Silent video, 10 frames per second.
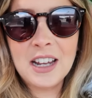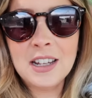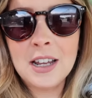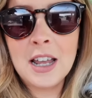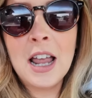
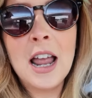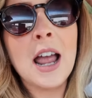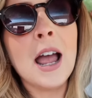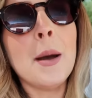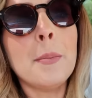
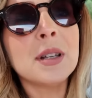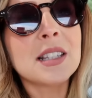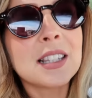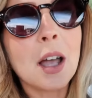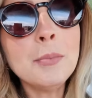But
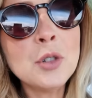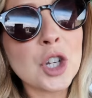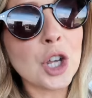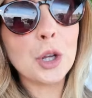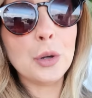some
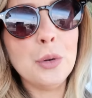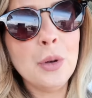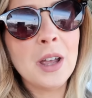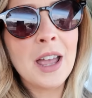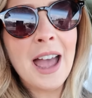do,
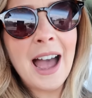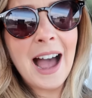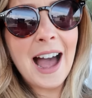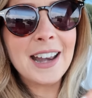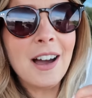
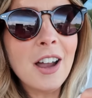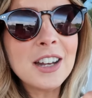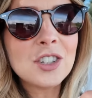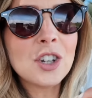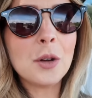and I
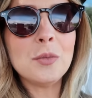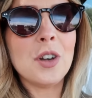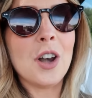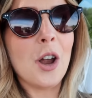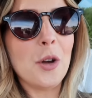
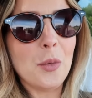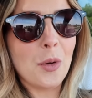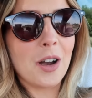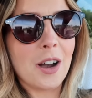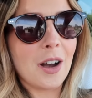don't know
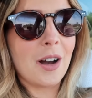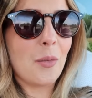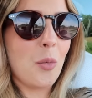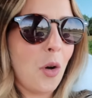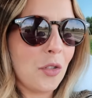
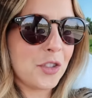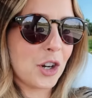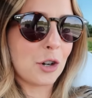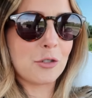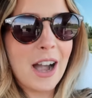what the
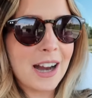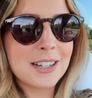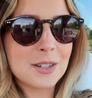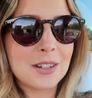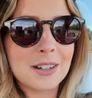
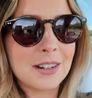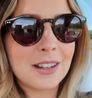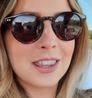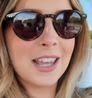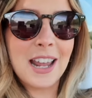correct
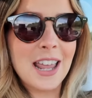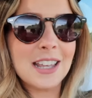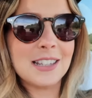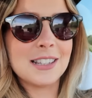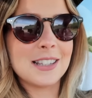thing
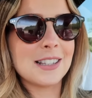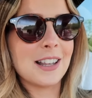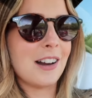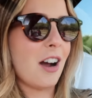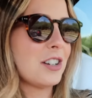is.
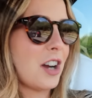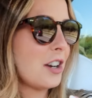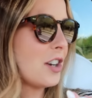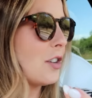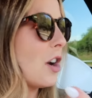Like,
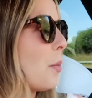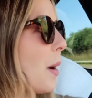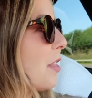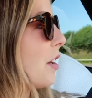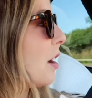I don't know
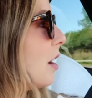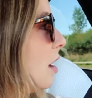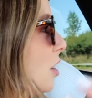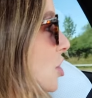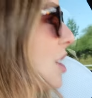whether
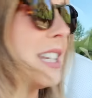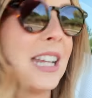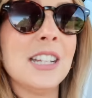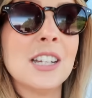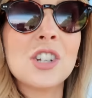she
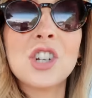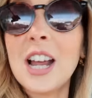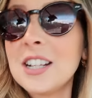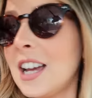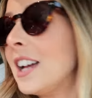did. She
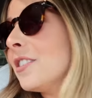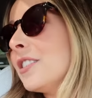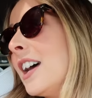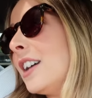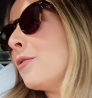had her head on
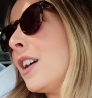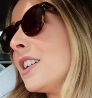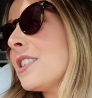the headrest.